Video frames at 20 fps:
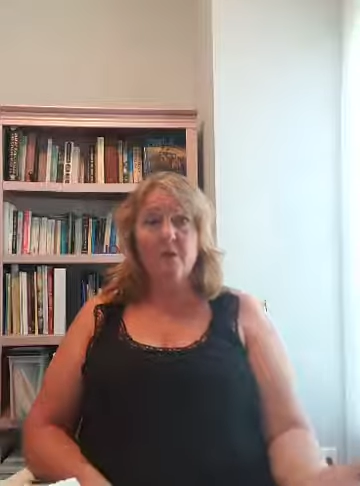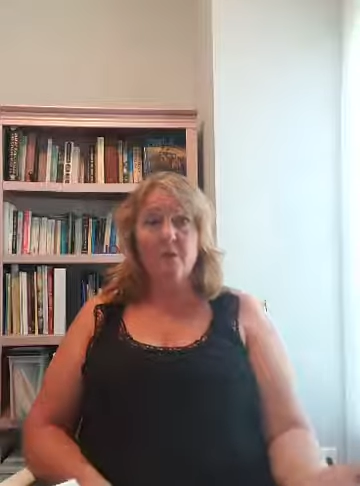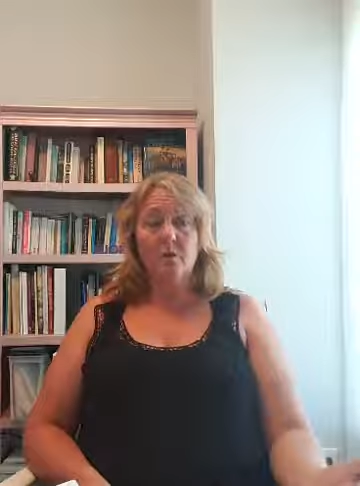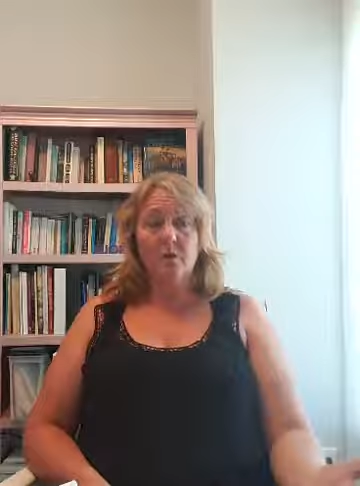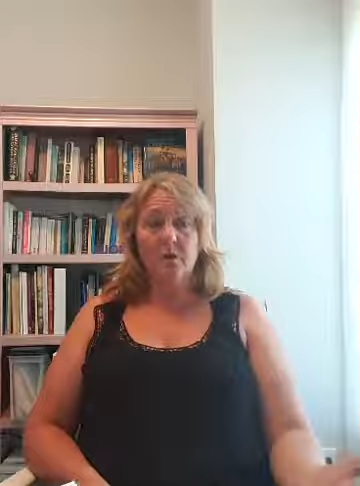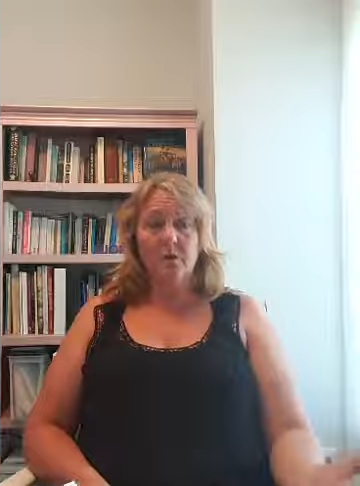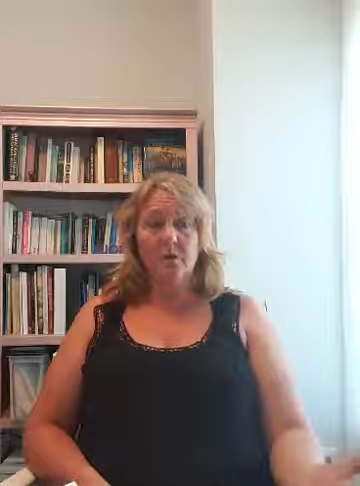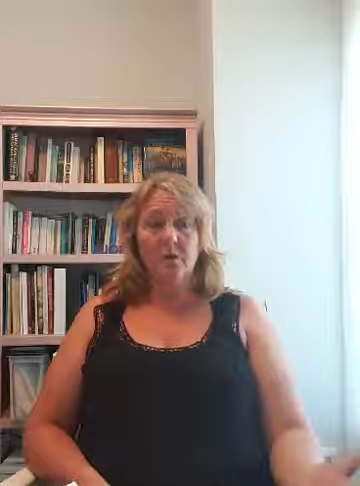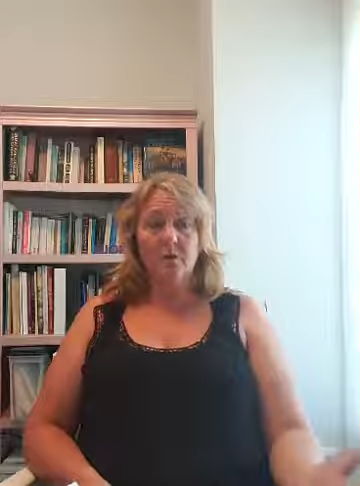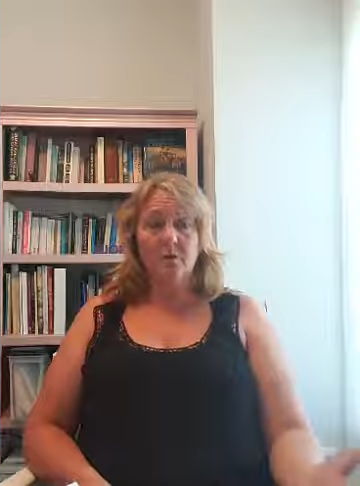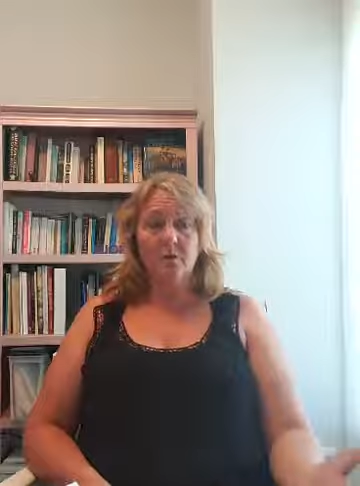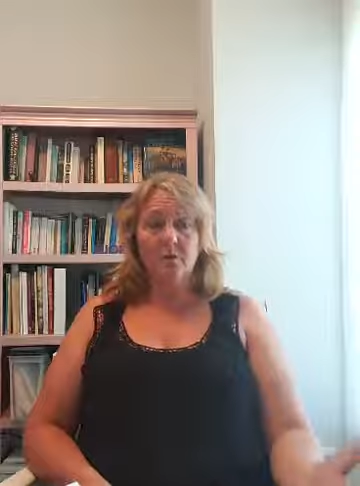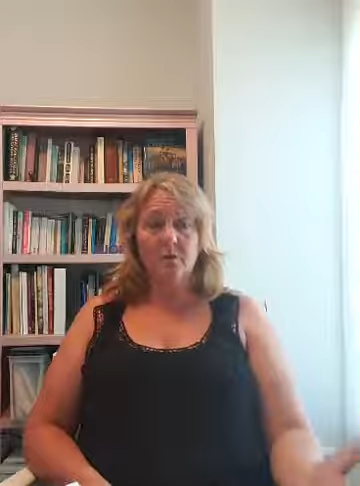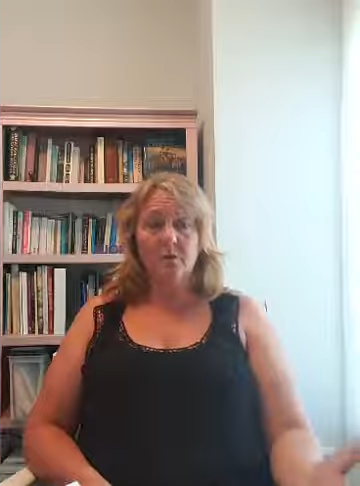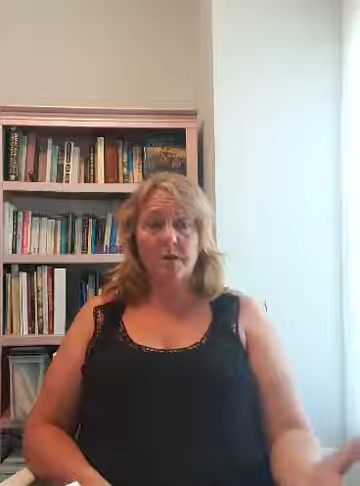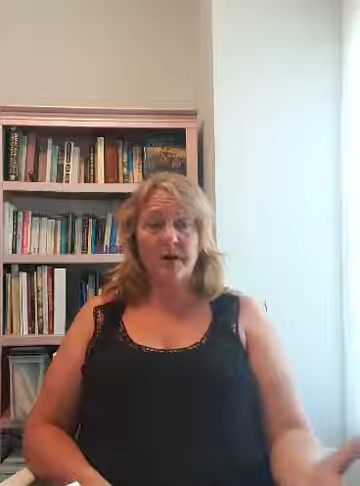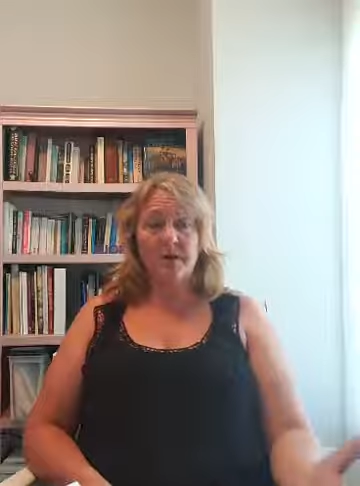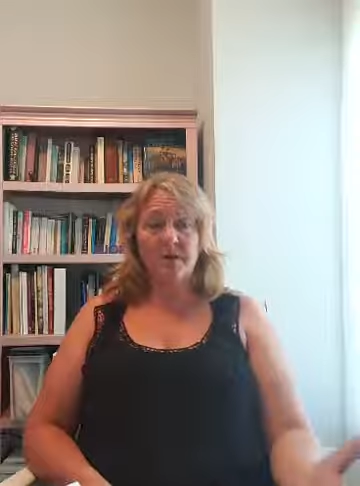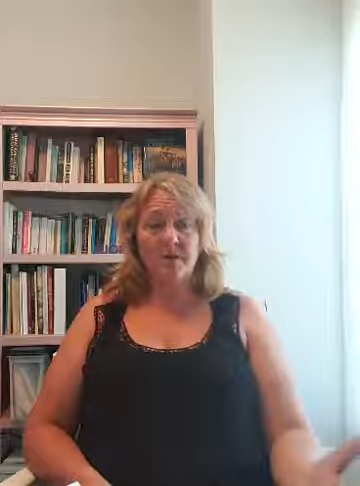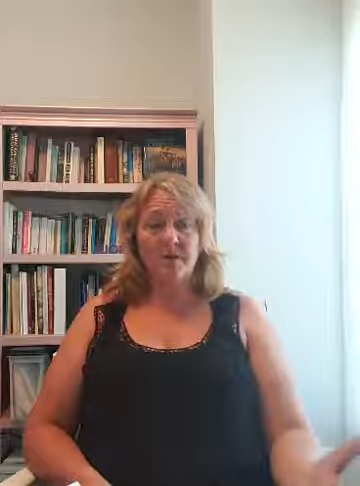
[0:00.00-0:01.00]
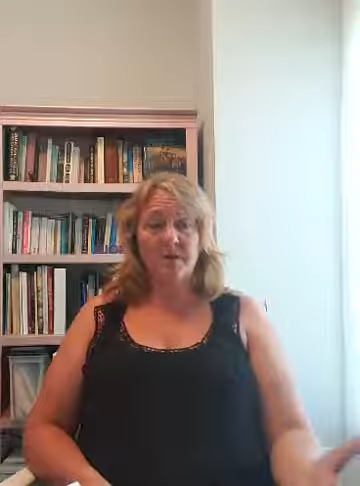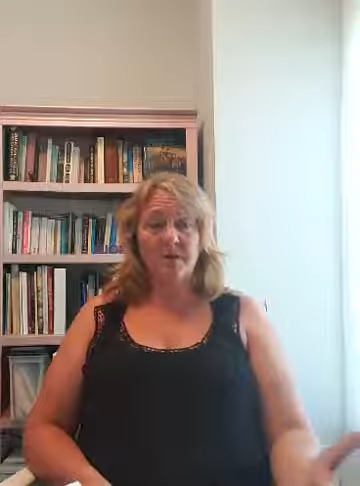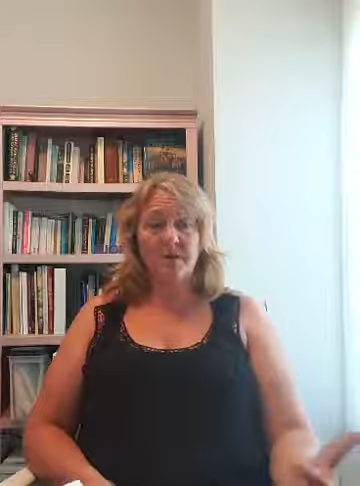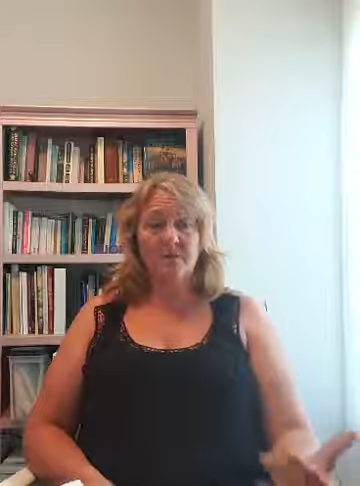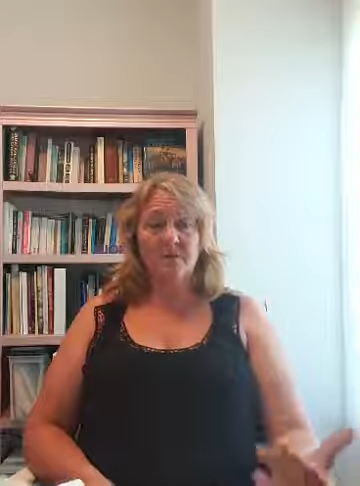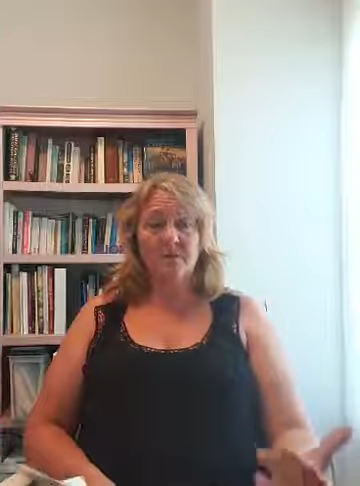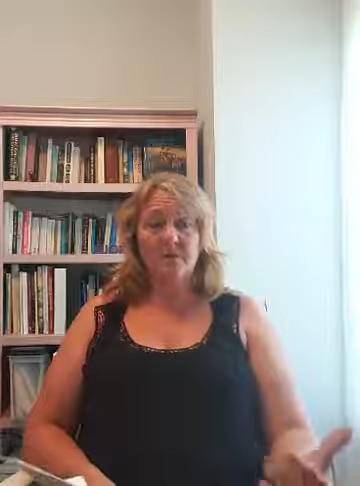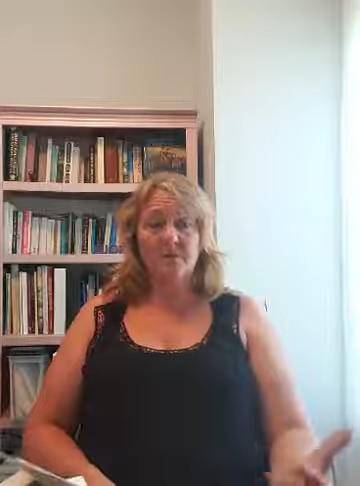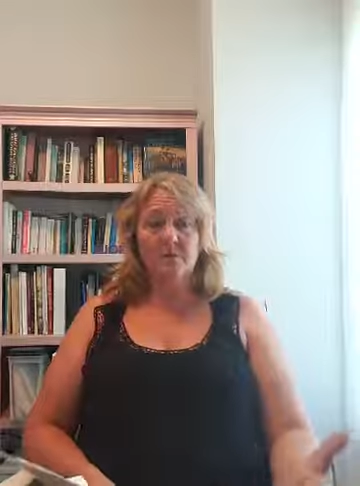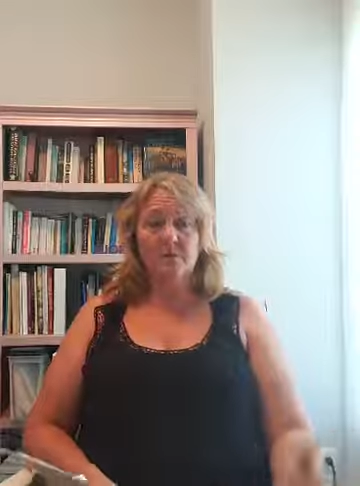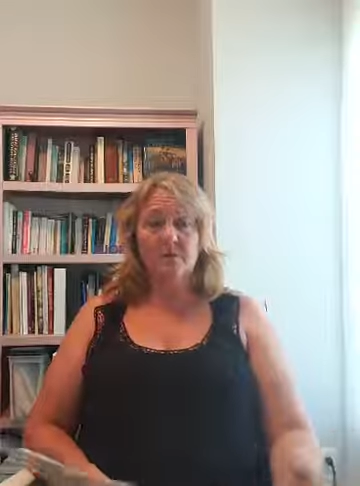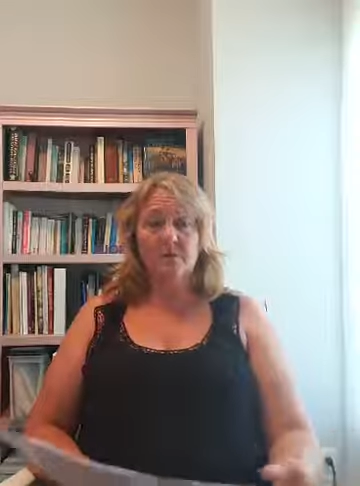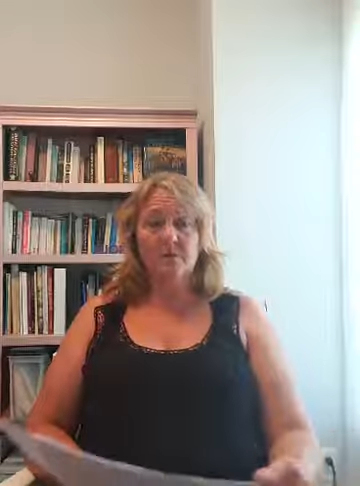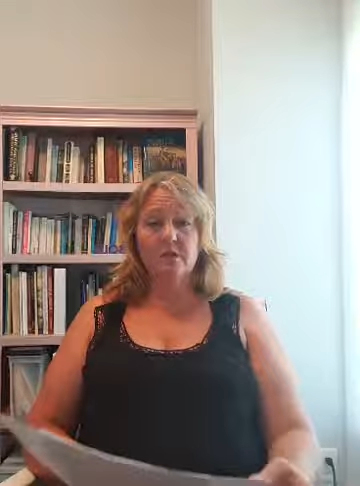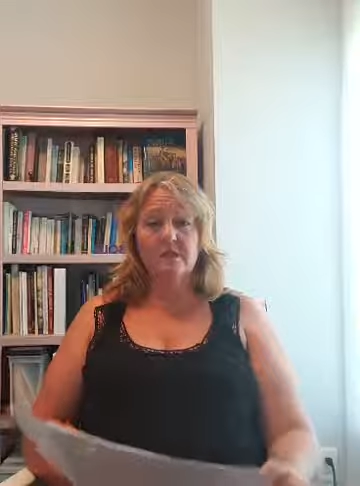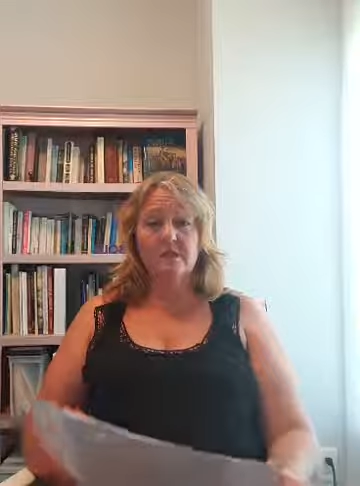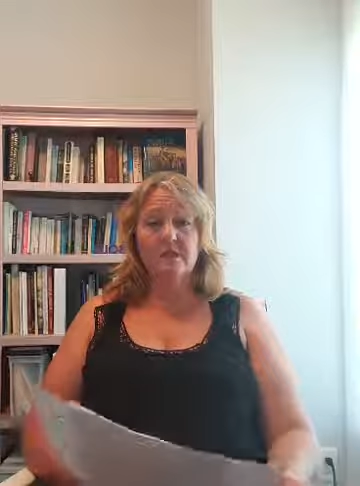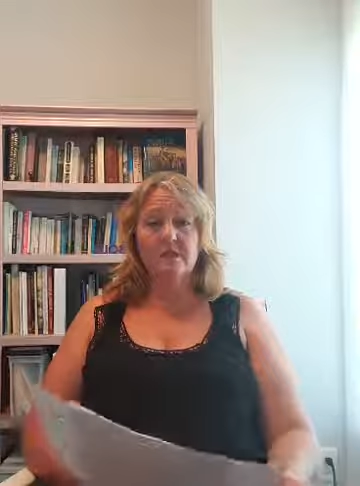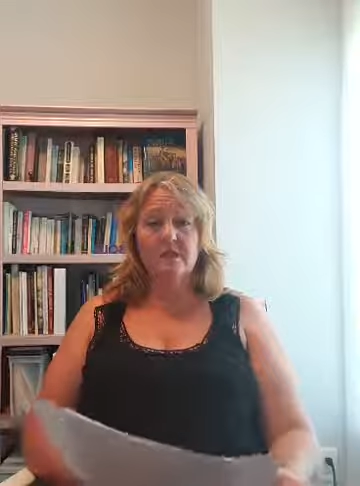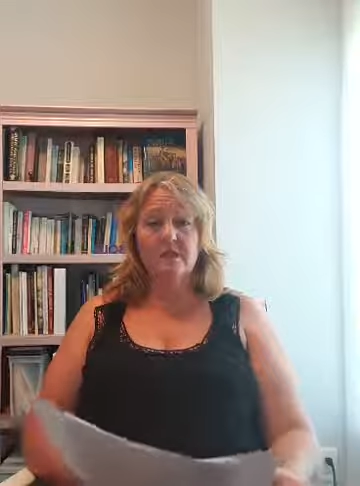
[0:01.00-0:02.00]
when your agent goes through and
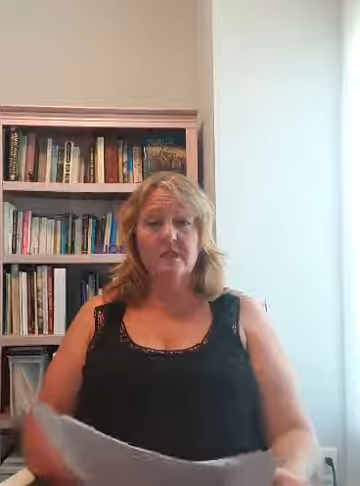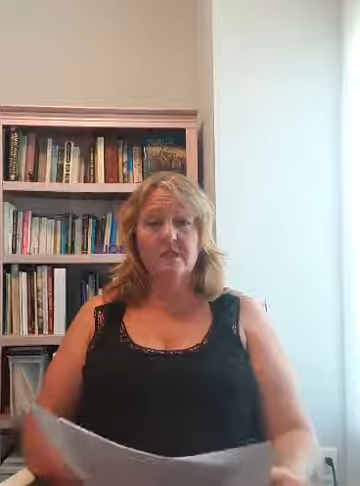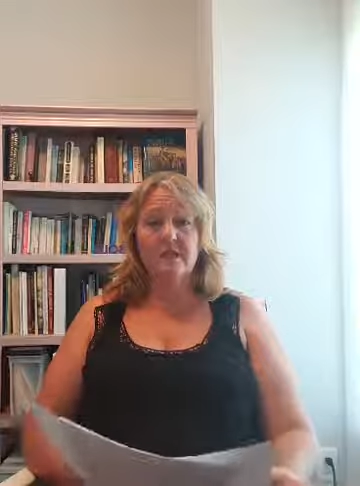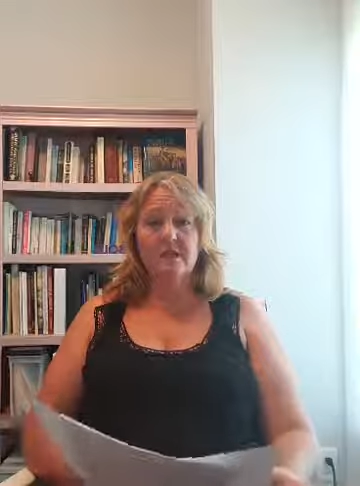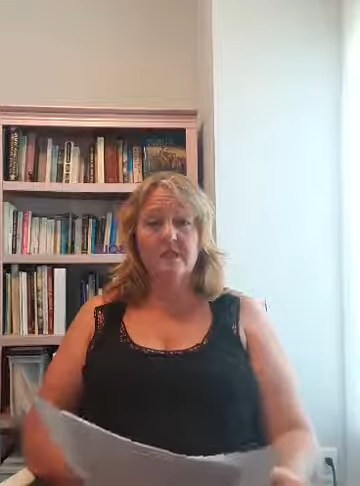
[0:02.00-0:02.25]
looks at things,